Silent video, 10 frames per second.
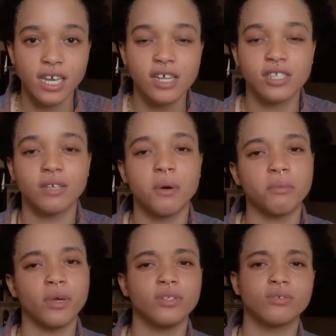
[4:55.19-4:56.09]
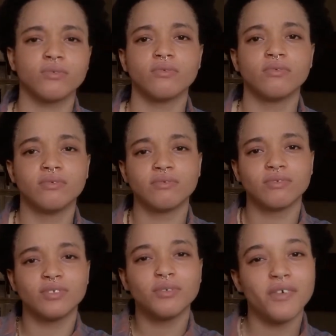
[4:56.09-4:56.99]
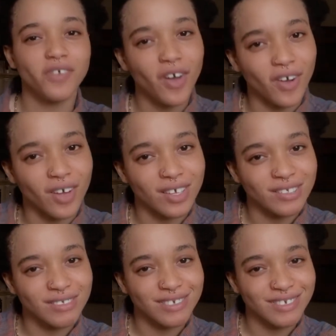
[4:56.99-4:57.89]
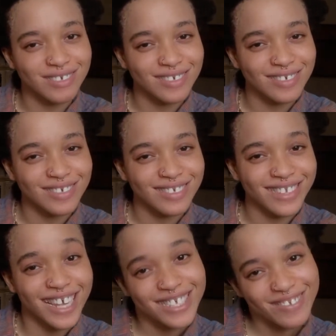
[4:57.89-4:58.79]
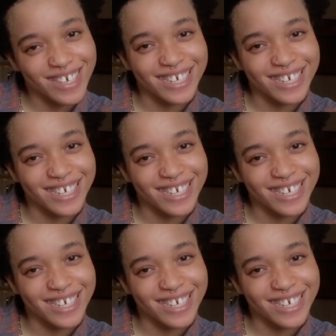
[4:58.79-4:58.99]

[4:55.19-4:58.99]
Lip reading: so I'm going to do a vlog next week.